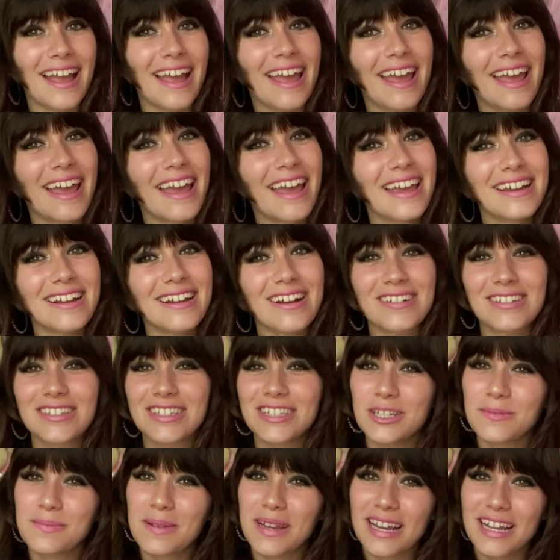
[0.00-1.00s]
And I'll
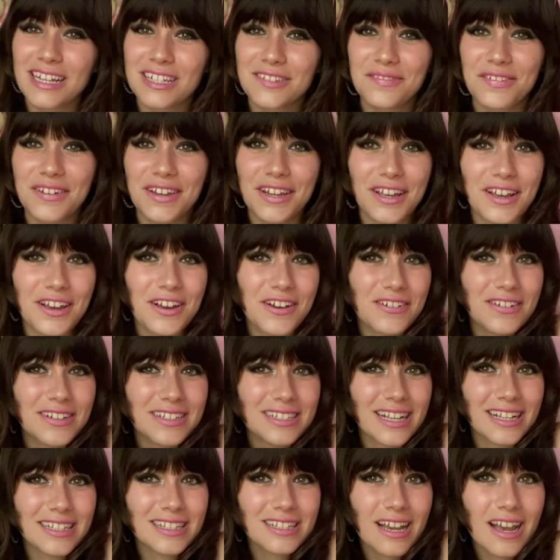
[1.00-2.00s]
see you in my next video.
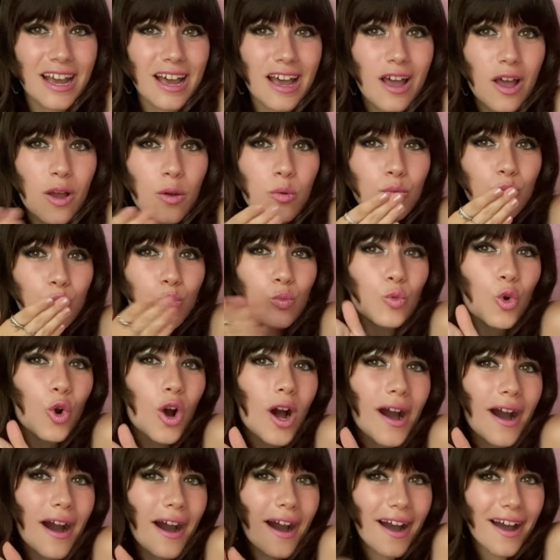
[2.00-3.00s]

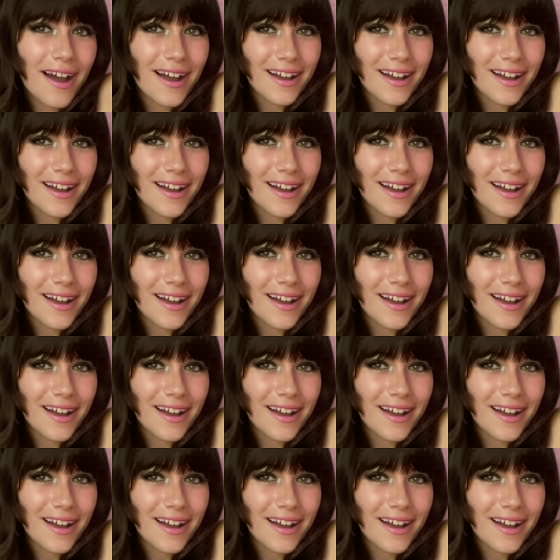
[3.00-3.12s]
Ta-ta!